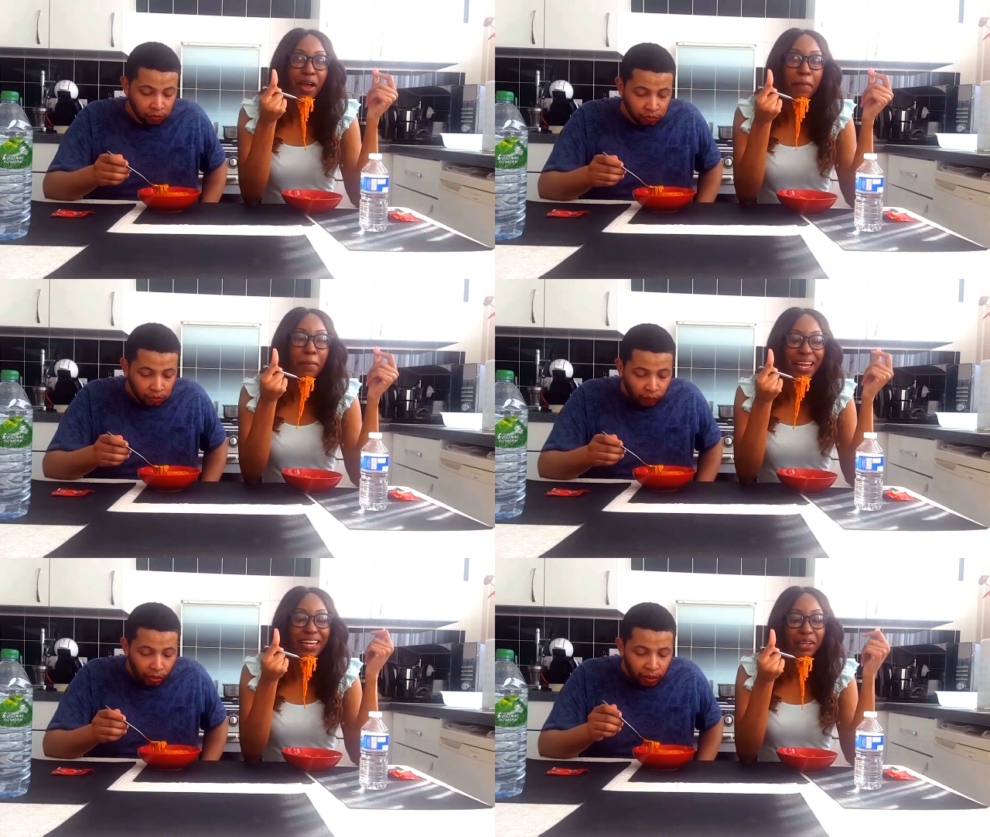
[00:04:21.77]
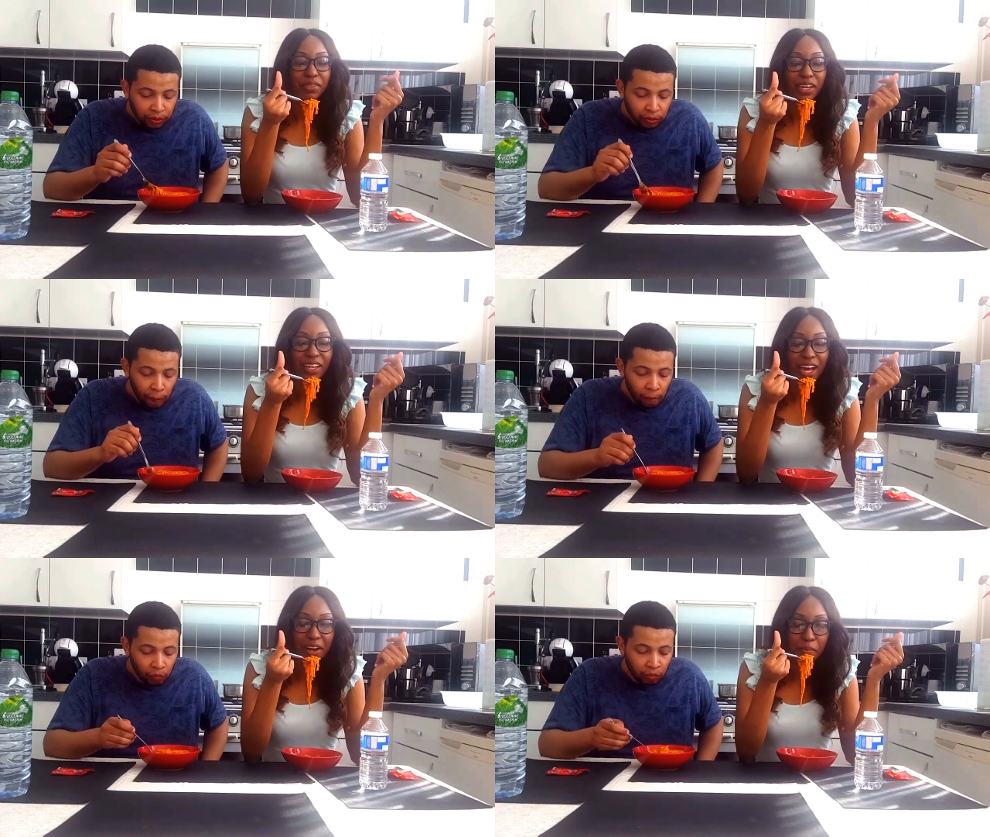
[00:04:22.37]
Speaker 1: Um, my lips
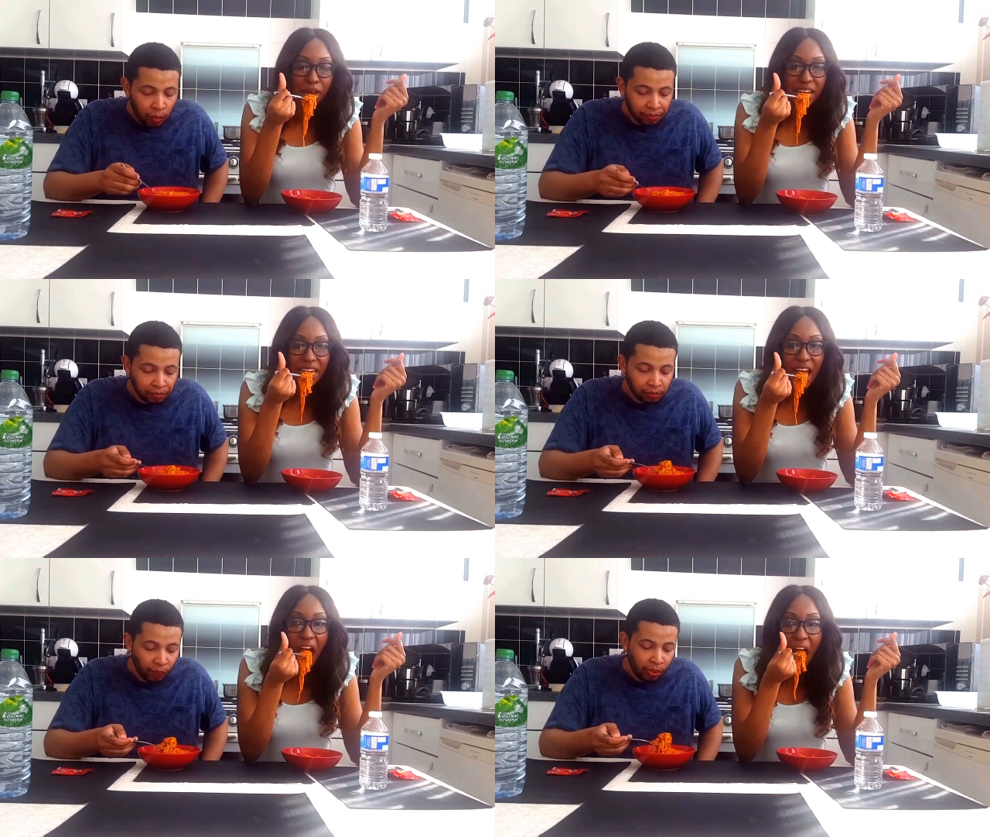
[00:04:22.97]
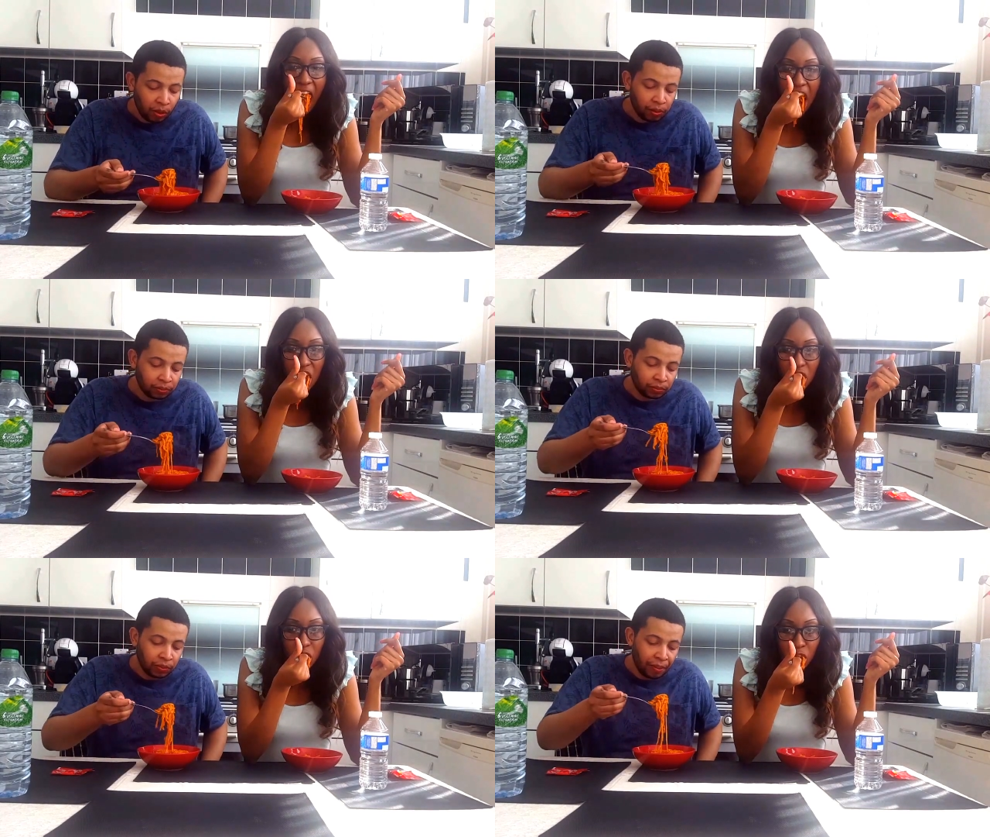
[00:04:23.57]
are kind of burning.
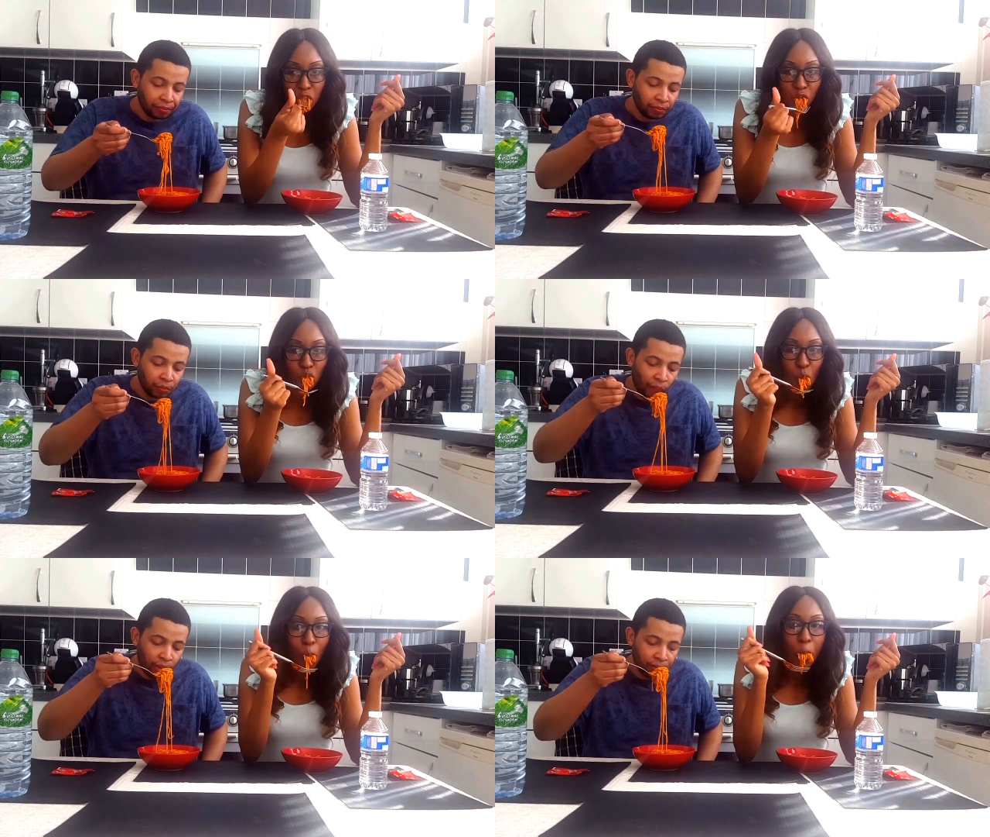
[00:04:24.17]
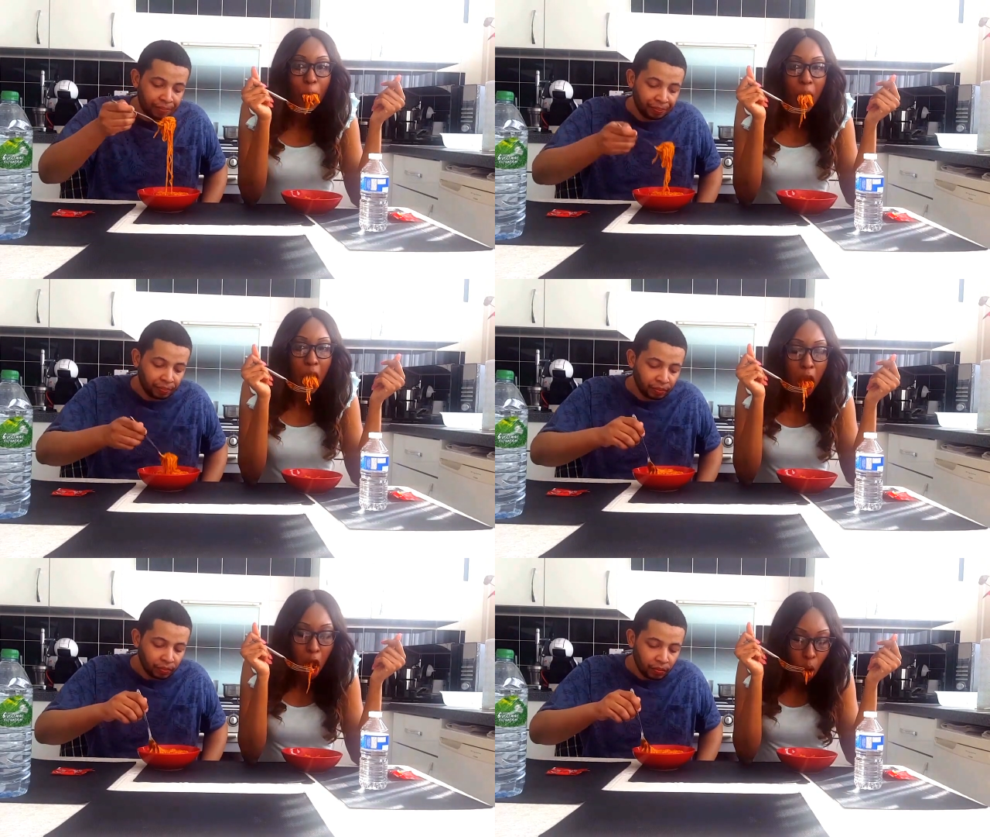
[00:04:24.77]
Mm
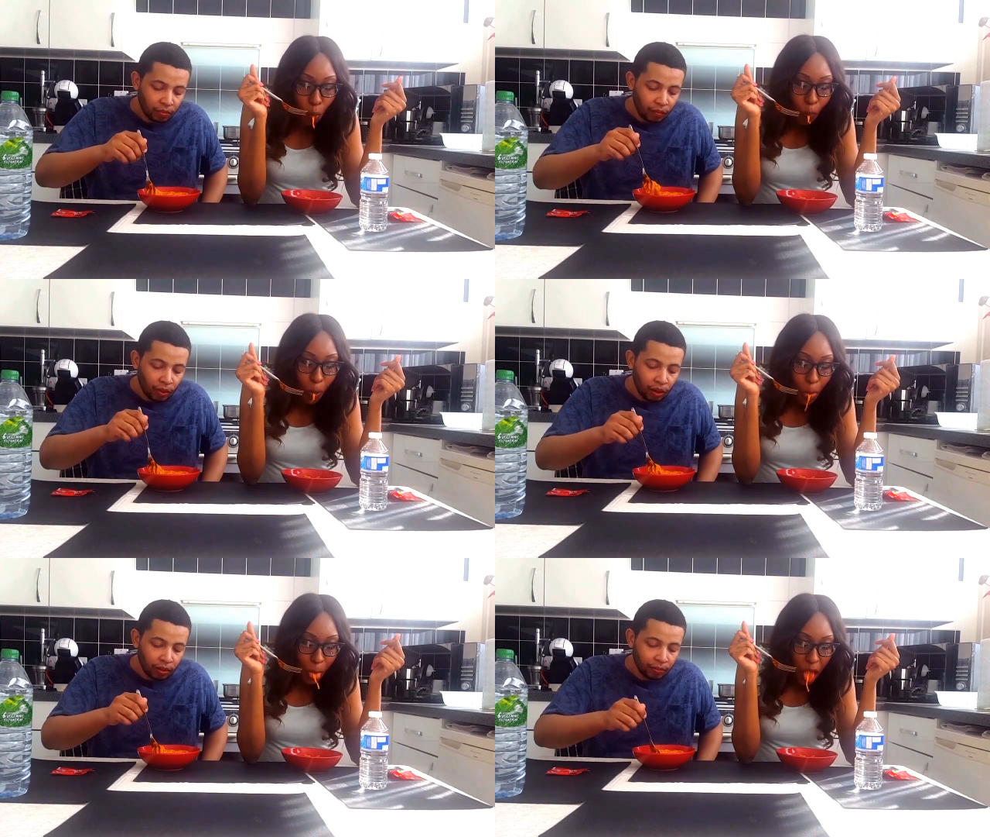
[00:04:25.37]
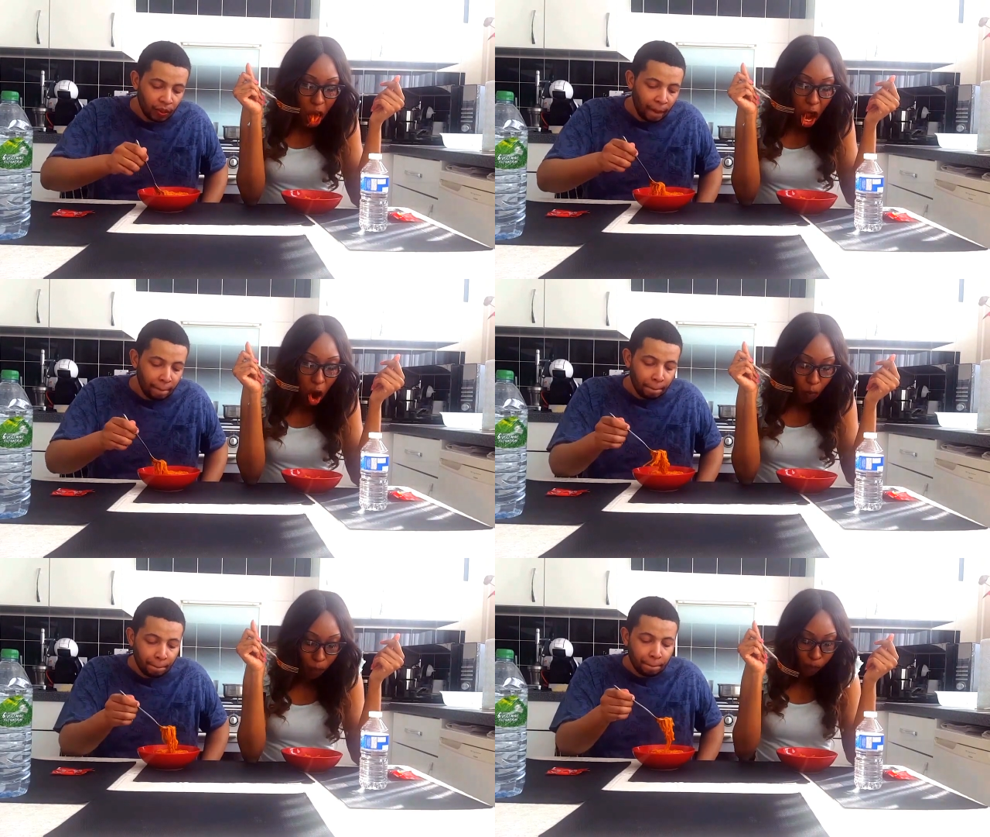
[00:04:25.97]
Speaker 2: is almost
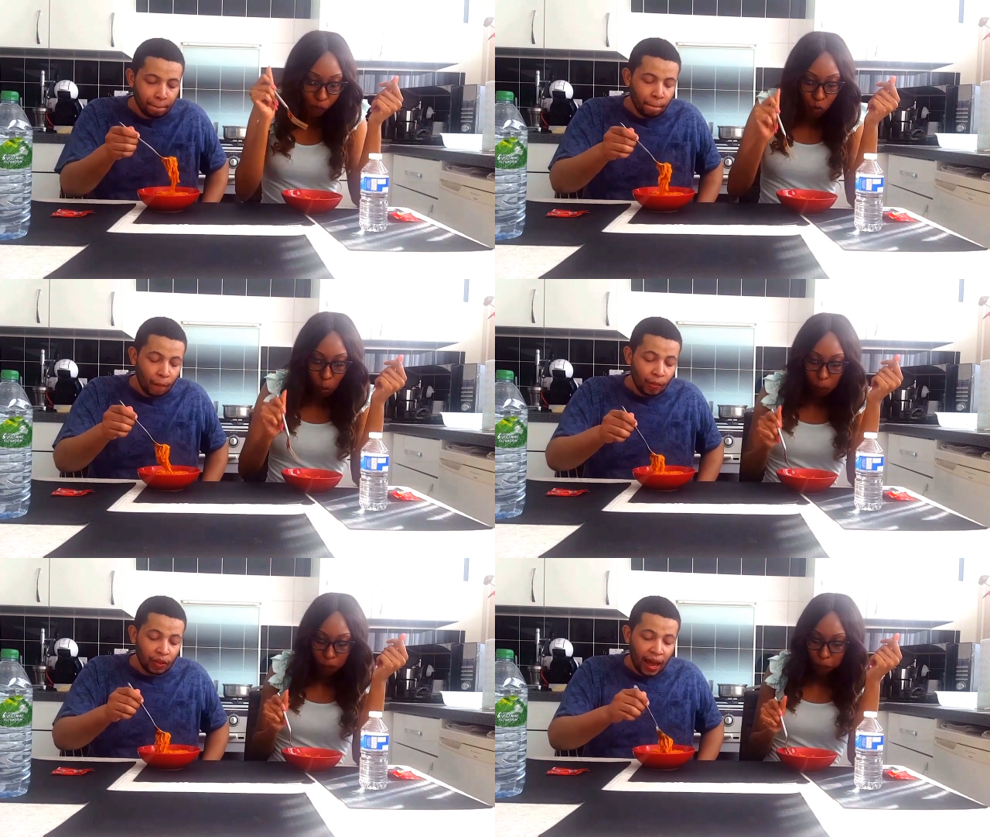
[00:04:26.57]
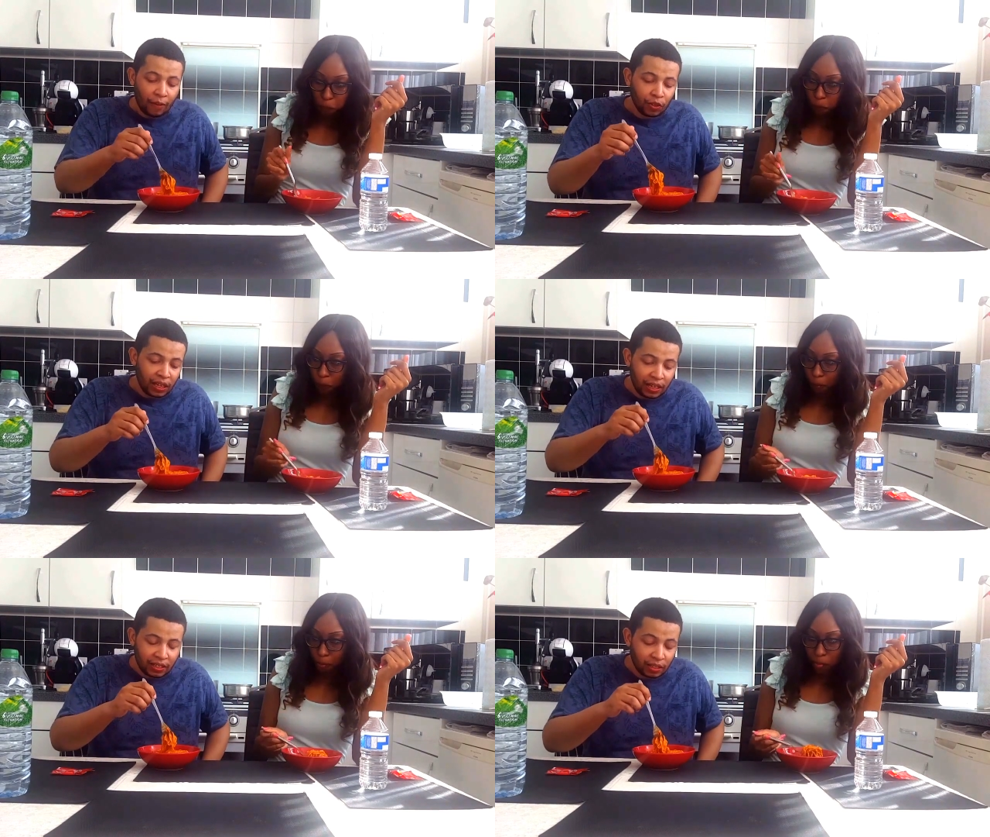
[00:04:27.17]
done.
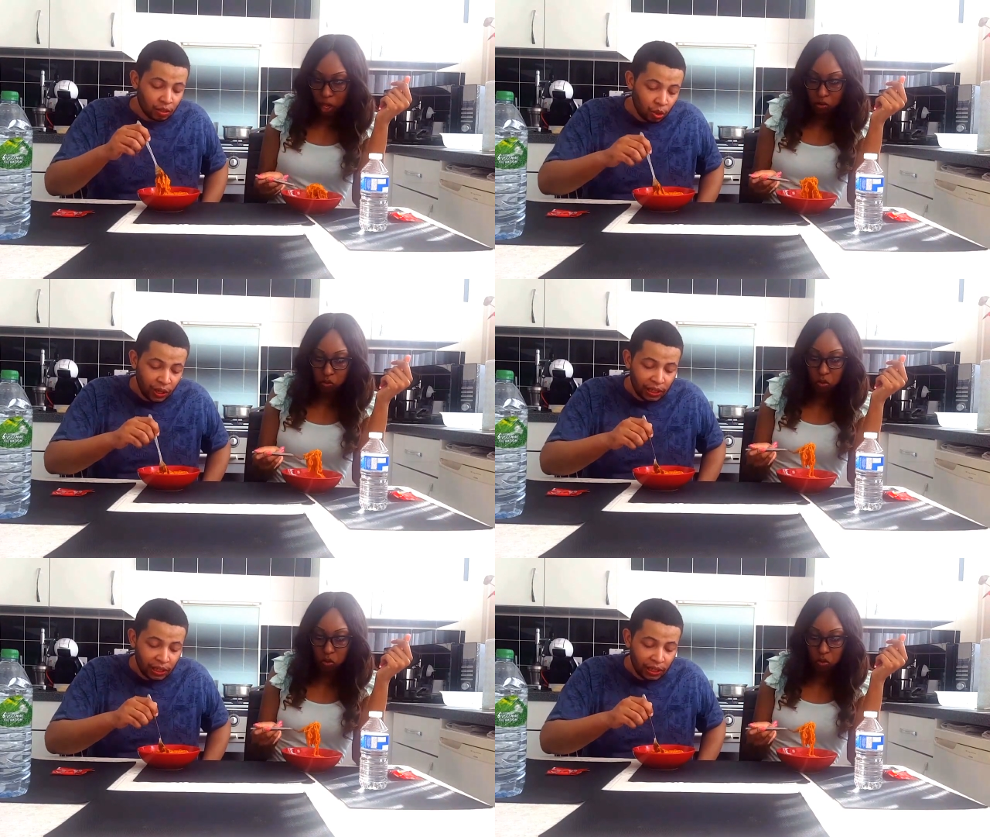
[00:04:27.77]
Quickly.